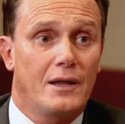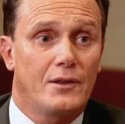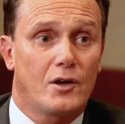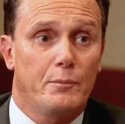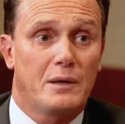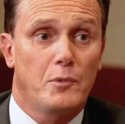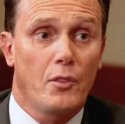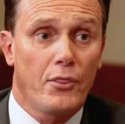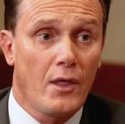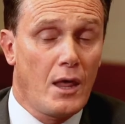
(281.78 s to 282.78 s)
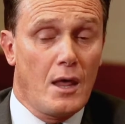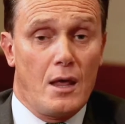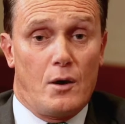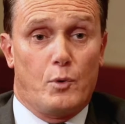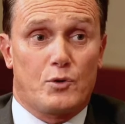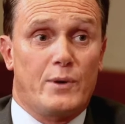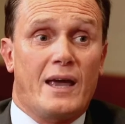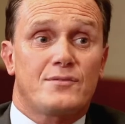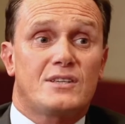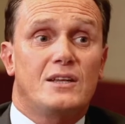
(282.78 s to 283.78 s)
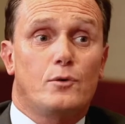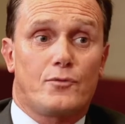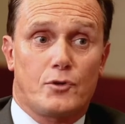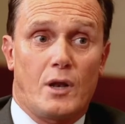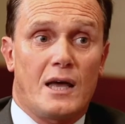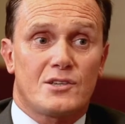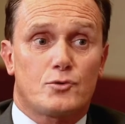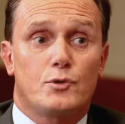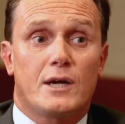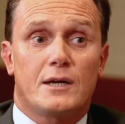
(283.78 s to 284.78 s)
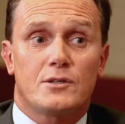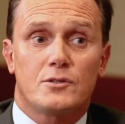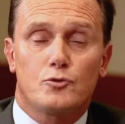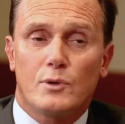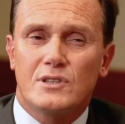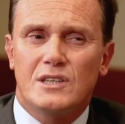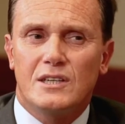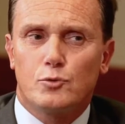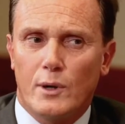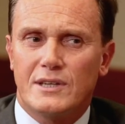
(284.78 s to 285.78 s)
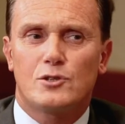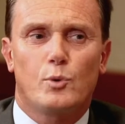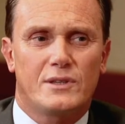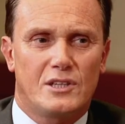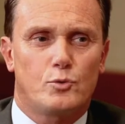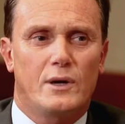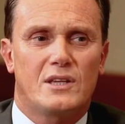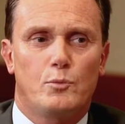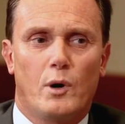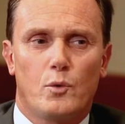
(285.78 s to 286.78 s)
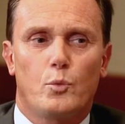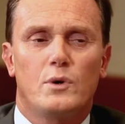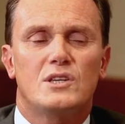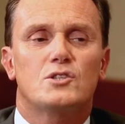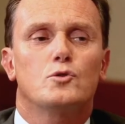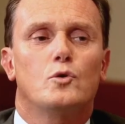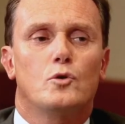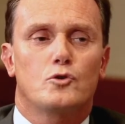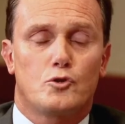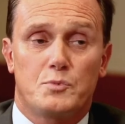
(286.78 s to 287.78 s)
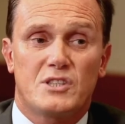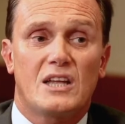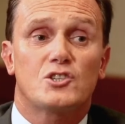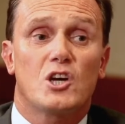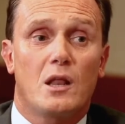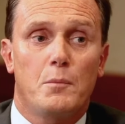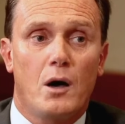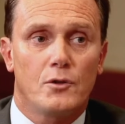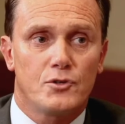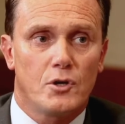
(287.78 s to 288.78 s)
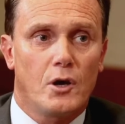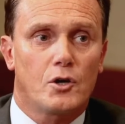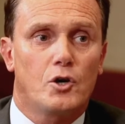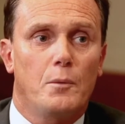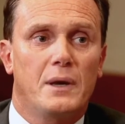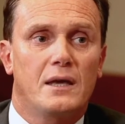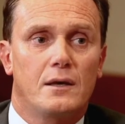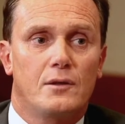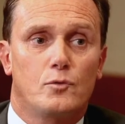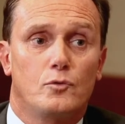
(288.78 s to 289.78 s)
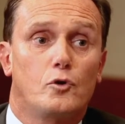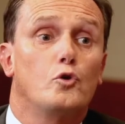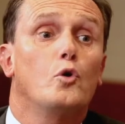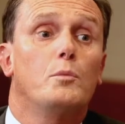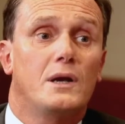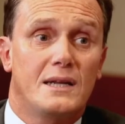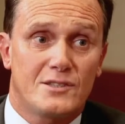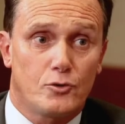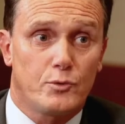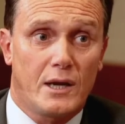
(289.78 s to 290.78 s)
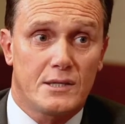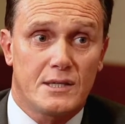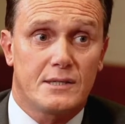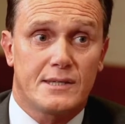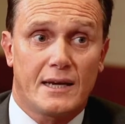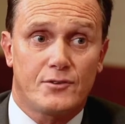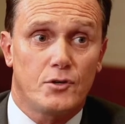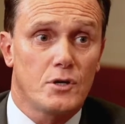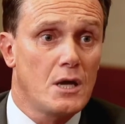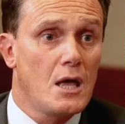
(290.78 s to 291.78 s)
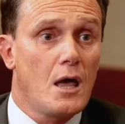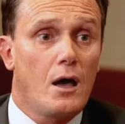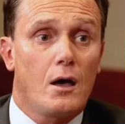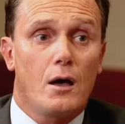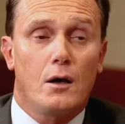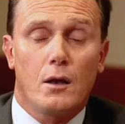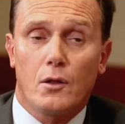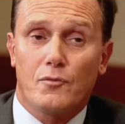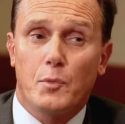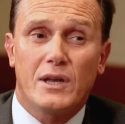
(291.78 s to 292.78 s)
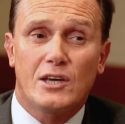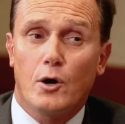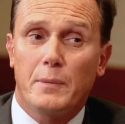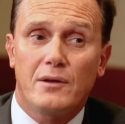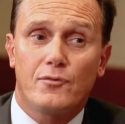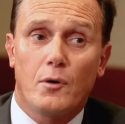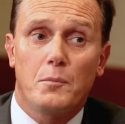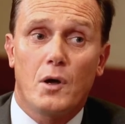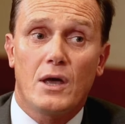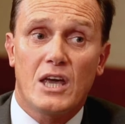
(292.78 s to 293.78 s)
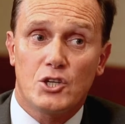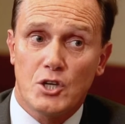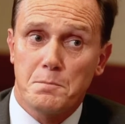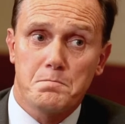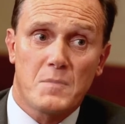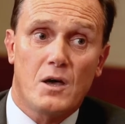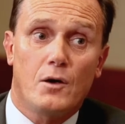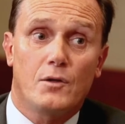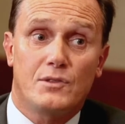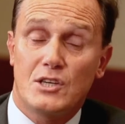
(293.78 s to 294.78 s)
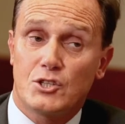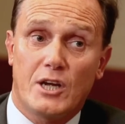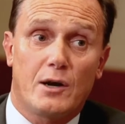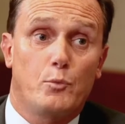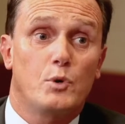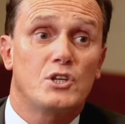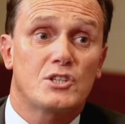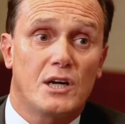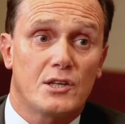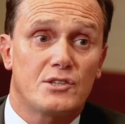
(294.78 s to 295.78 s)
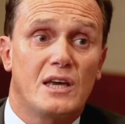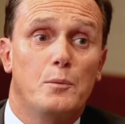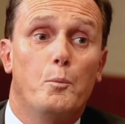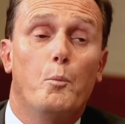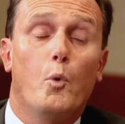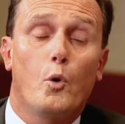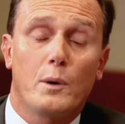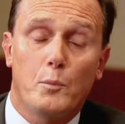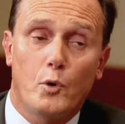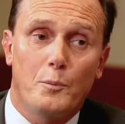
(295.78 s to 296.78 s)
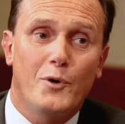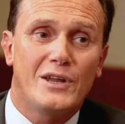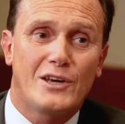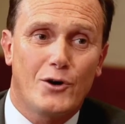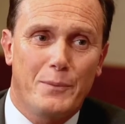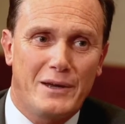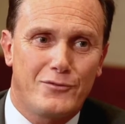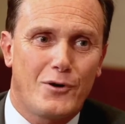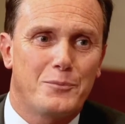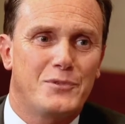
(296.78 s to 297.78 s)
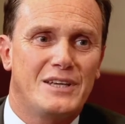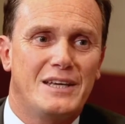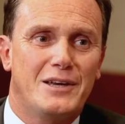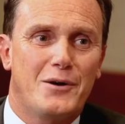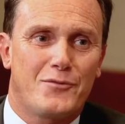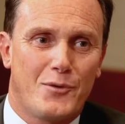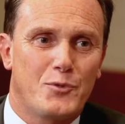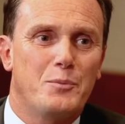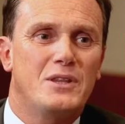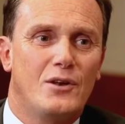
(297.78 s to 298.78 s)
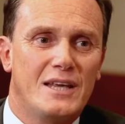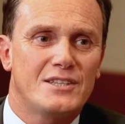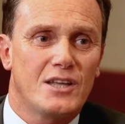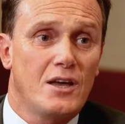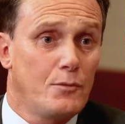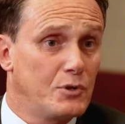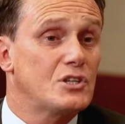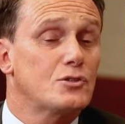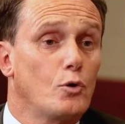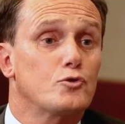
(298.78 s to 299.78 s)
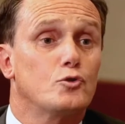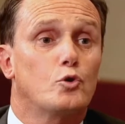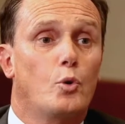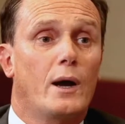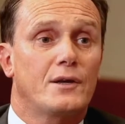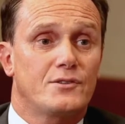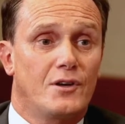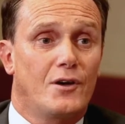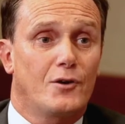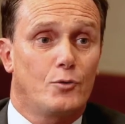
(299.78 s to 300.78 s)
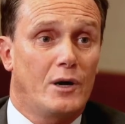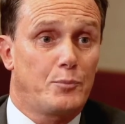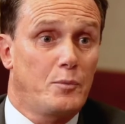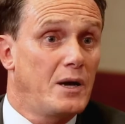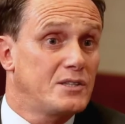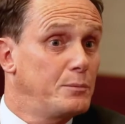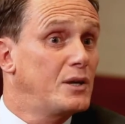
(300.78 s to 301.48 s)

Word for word: in the coming month. What we have seen over the last two years, 2020, 2021, we saw substantial amount uh, coming into the global listed real estate sector. Uh, a lot of money coming from uh, Asia. Uh, this year, we start seeing more and more money coming from the, from the Middle East, which is also quite, quite promising